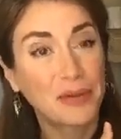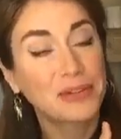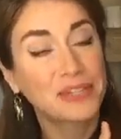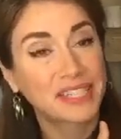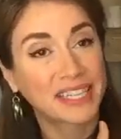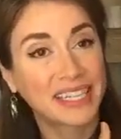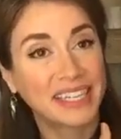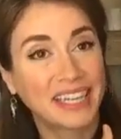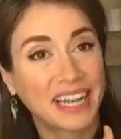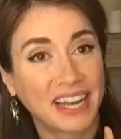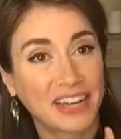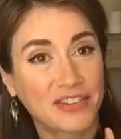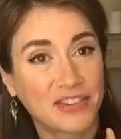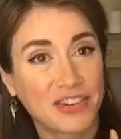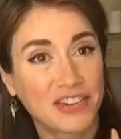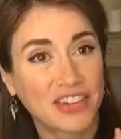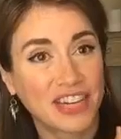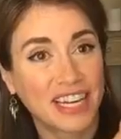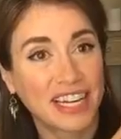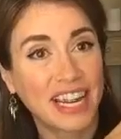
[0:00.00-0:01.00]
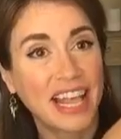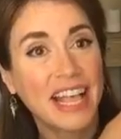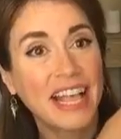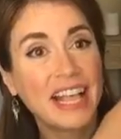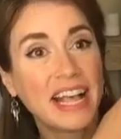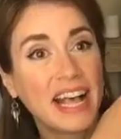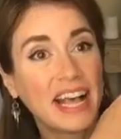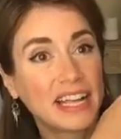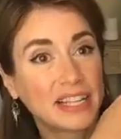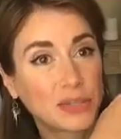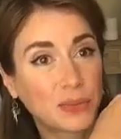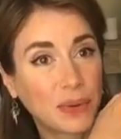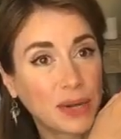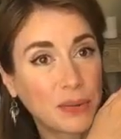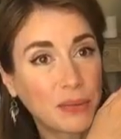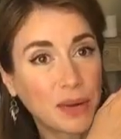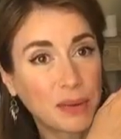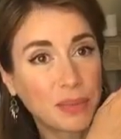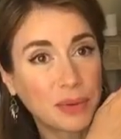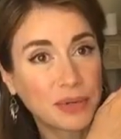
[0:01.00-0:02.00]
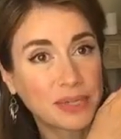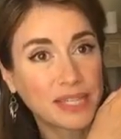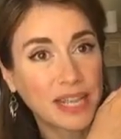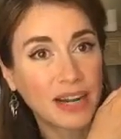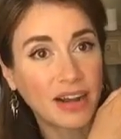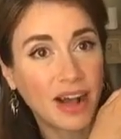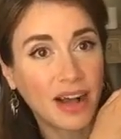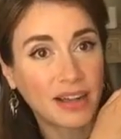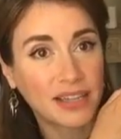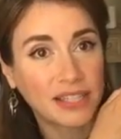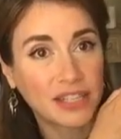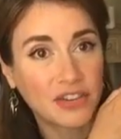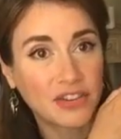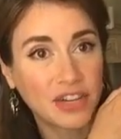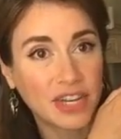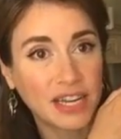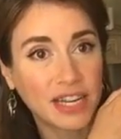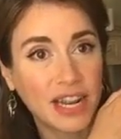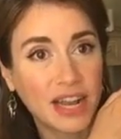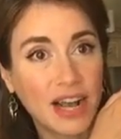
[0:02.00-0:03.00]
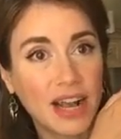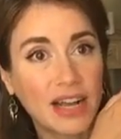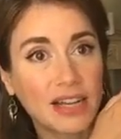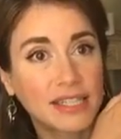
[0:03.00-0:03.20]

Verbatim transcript: mostly nitrogen, 21% oxygen,